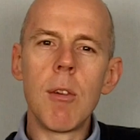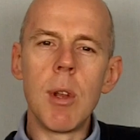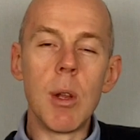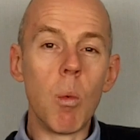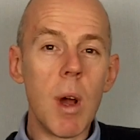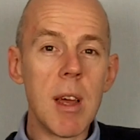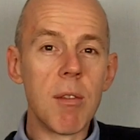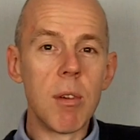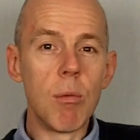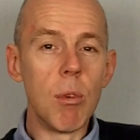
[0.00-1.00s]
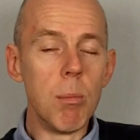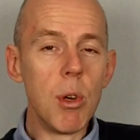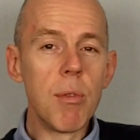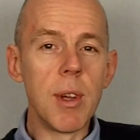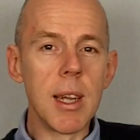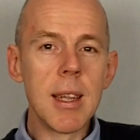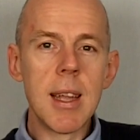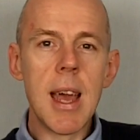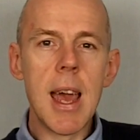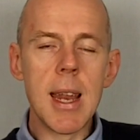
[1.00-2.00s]
You need a way of removing
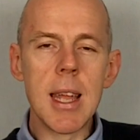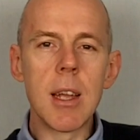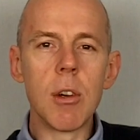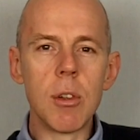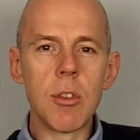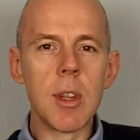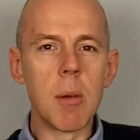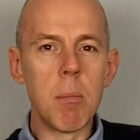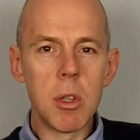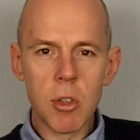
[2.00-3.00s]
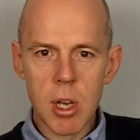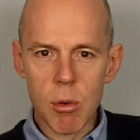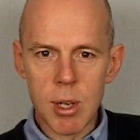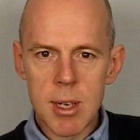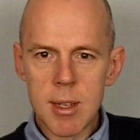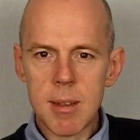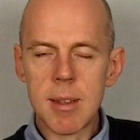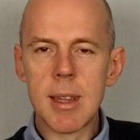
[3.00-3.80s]
any goods that are miscoded.